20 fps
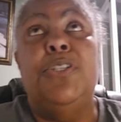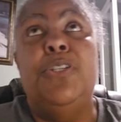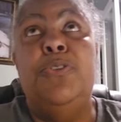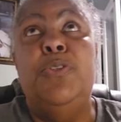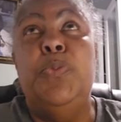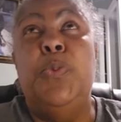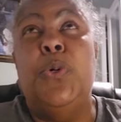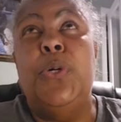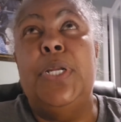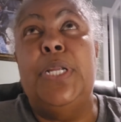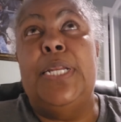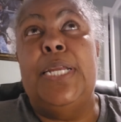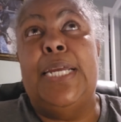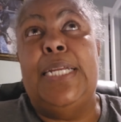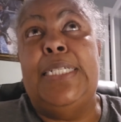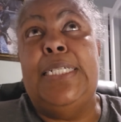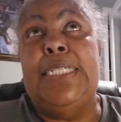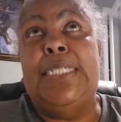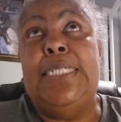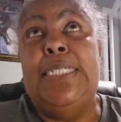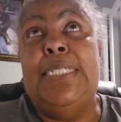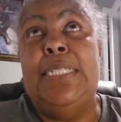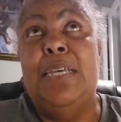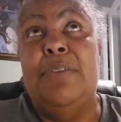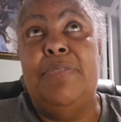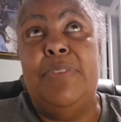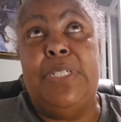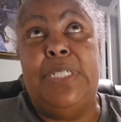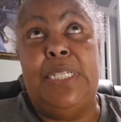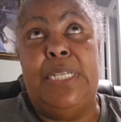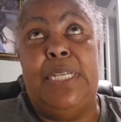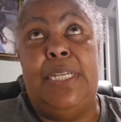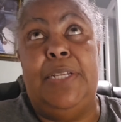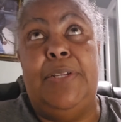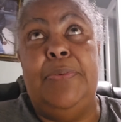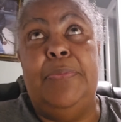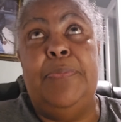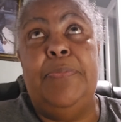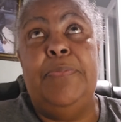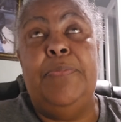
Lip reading: She was born in 1917.